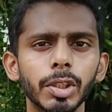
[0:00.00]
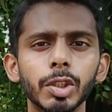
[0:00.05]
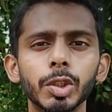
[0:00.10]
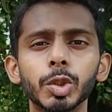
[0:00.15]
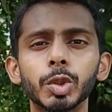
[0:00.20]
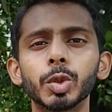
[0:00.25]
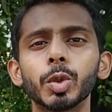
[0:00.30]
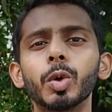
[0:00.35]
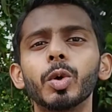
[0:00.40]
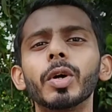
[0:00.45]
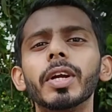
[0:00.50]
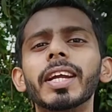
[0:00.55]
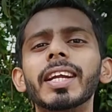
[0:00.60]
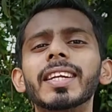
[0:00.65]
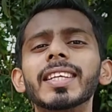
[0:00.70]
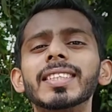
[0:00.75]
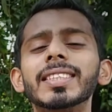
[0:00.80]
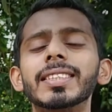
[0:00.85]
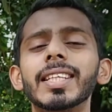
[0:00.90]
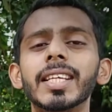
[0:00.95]
So it
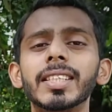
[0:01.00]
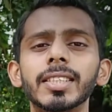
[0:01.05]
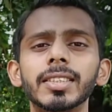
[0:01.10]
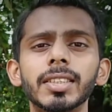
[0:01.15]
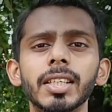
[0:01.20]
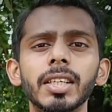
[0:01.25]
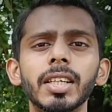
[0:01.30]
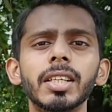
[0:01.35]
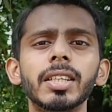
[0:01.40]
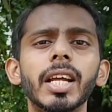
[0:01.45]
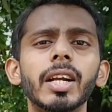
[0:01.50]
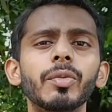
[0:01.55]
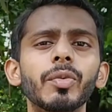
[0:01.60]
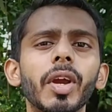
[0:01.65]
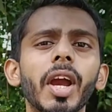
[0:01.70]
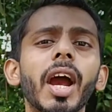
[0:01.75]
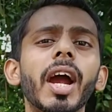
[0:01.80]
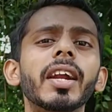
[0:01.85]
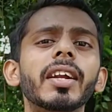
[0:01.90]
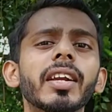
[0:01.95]
is necessary that we
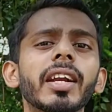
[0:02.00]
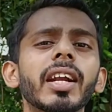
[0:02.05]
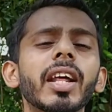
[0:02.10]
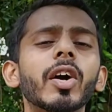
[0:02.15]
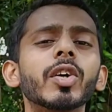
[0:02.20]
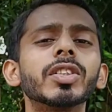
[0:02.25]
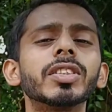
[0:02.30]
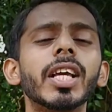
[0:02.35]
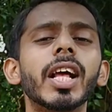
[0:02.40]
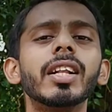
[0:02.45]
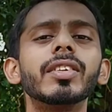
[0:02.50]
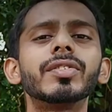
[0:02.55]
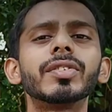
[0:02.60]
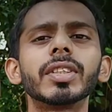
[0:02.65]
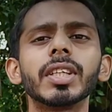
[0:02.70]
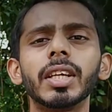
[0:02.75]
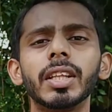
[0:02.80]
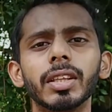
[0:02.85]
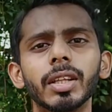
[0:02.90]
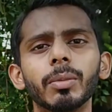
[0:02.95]
hydrate ourselves
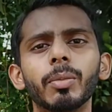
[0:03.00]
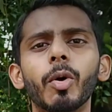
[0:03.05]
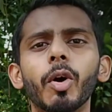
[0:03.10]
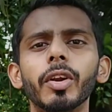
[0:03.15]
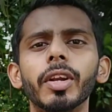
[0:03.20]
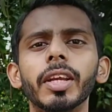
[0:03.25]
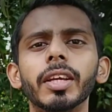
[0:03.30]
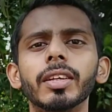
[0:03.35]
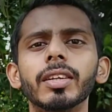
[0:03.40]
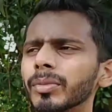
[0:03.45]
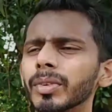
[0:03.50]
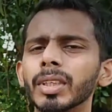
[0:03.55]
in the morning.